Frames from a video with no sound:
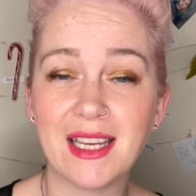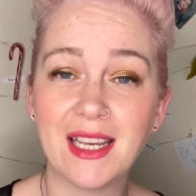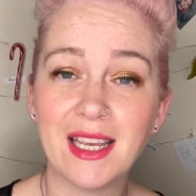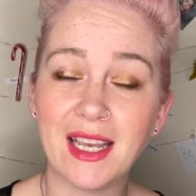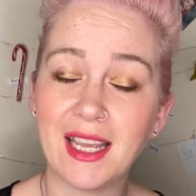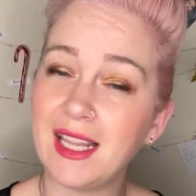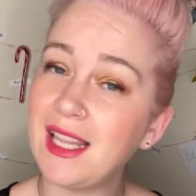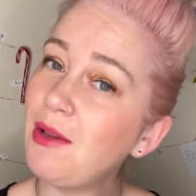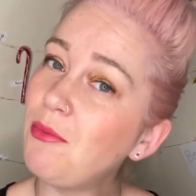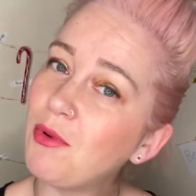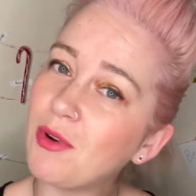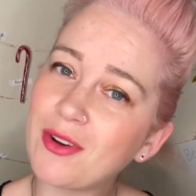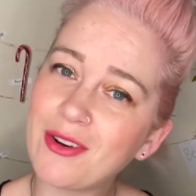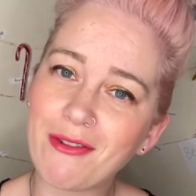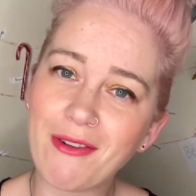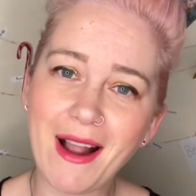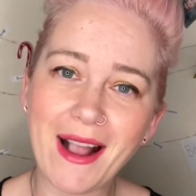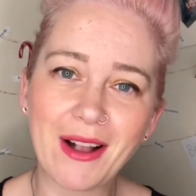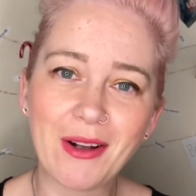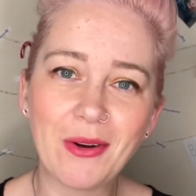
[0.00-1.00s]
and then we'll
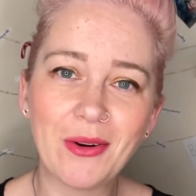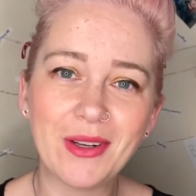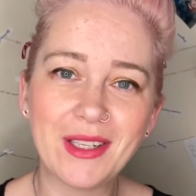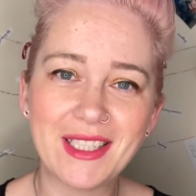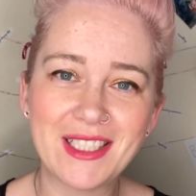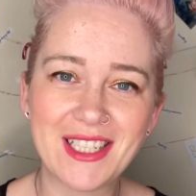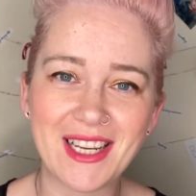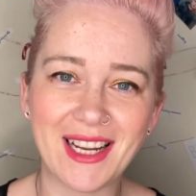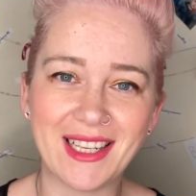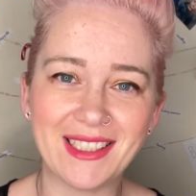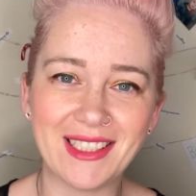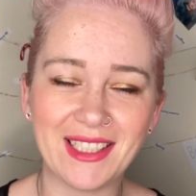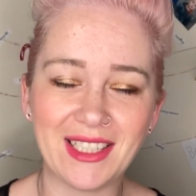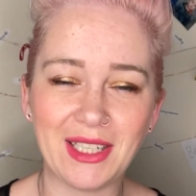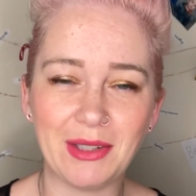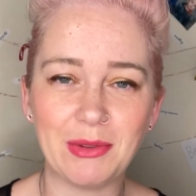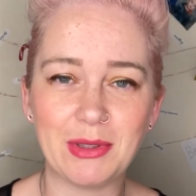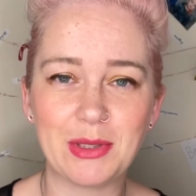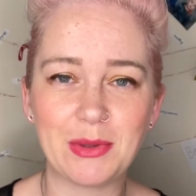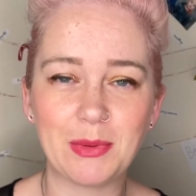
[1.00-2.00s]
crack on in January,
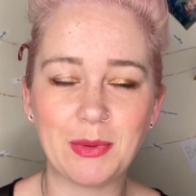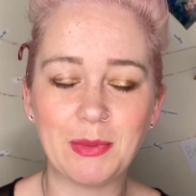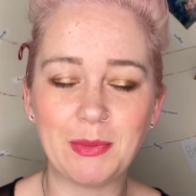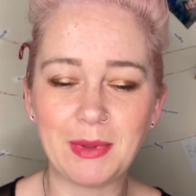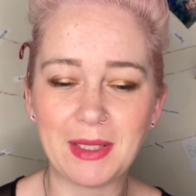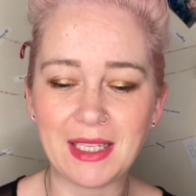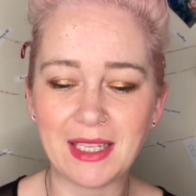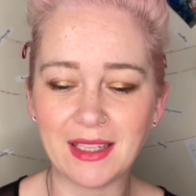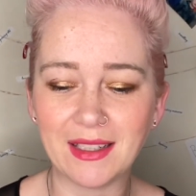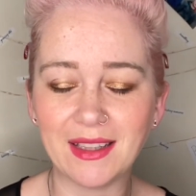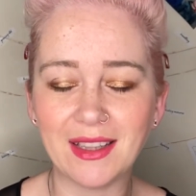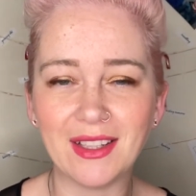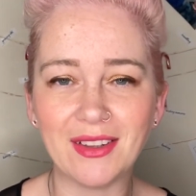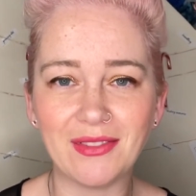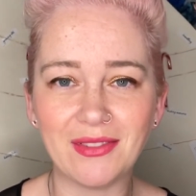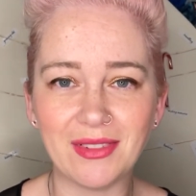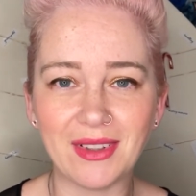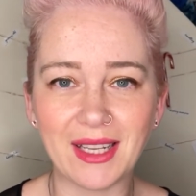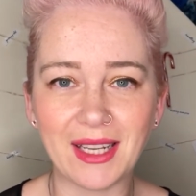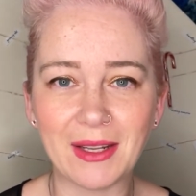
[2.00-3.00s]
which will be
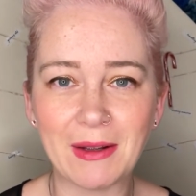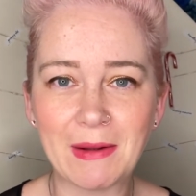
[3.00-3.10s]
lovely.